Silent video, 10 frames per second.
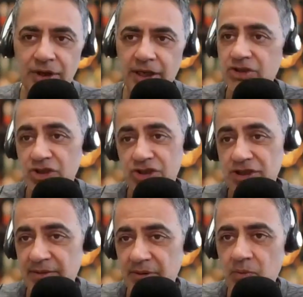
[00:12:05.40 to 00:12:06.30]
Should I hang
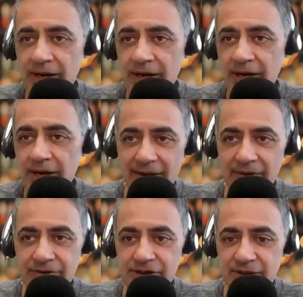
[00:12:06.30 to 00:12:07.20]
on and just
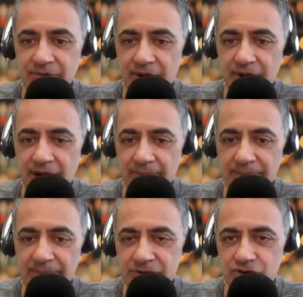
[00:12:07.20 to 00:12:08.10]
see and wait it out
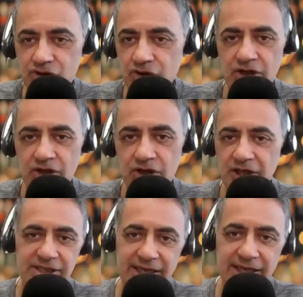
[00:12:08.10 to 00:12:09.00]
and see what happens?
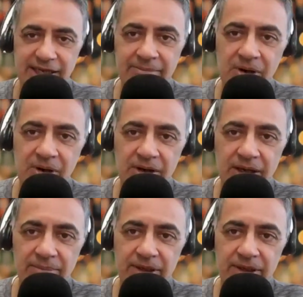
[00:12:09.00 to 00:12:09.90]
Should I look at the secondhand
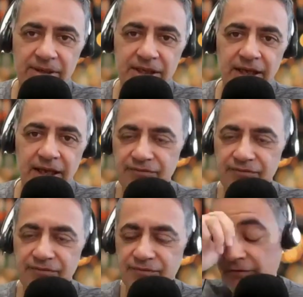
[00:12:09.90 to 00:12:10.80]
market? Because
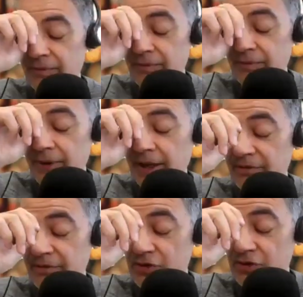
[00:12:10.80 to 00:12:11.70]

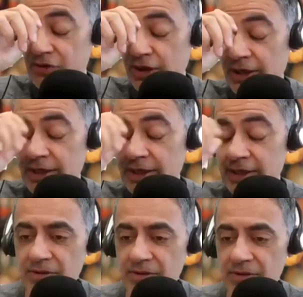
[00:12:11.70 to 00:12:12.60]
if
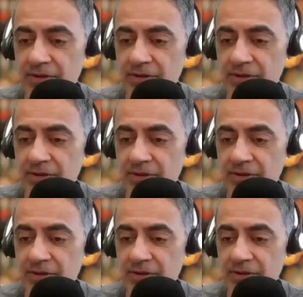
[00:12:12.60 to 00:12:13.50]
traders know that
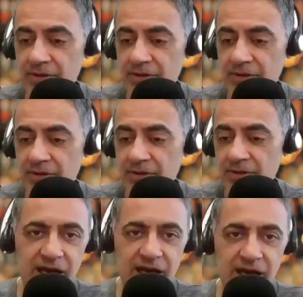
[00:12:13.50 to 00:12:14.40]
camera prices are
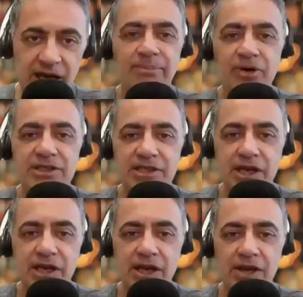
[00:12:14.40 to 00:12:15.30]
going to go up, are they
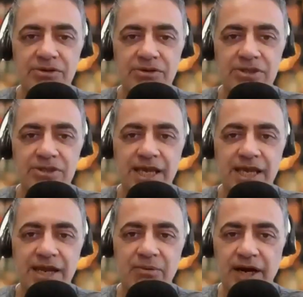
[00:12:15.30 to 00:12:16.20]
going to leave their
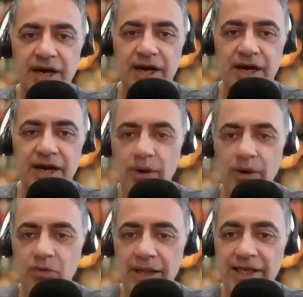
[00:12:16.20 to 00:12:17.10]
prices low to get rid
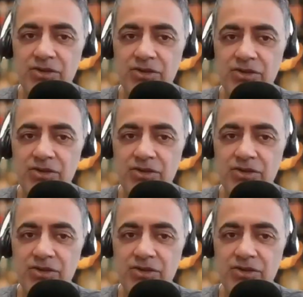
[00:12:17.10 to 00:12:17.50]
of current